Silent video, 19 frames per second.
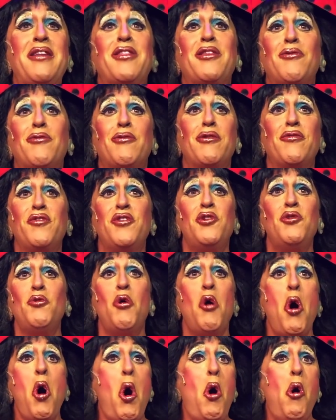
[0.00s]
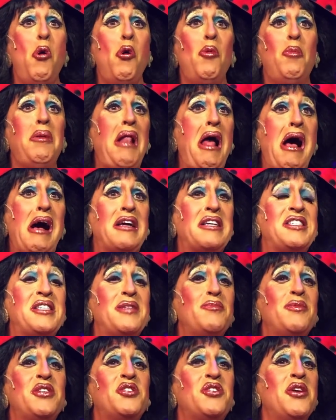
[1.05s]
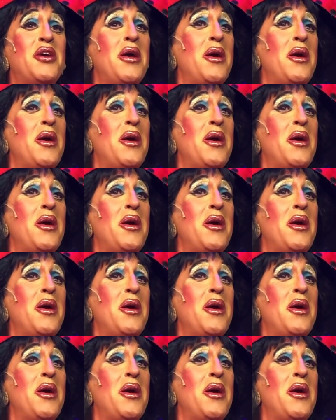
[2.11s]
there were a few whole blocks in which